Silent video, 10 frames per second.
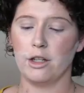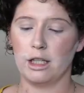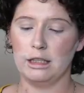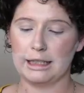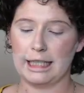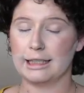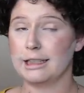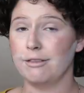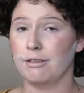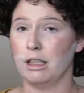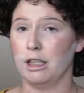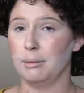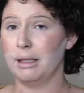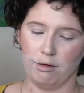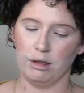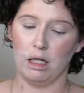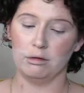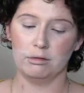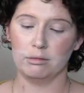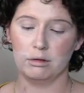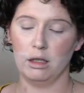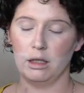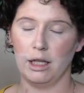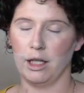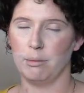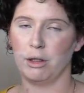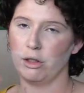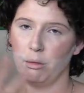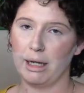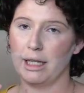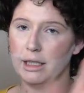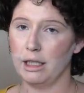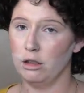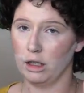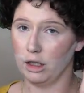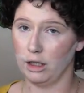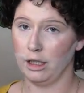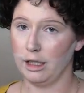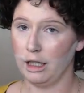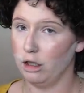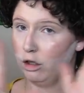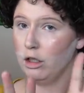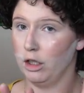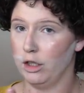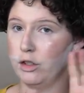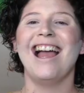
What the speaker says: you're going to let that sit for a little bit. Well, and then you brush it away. It'll look good. It'll look good.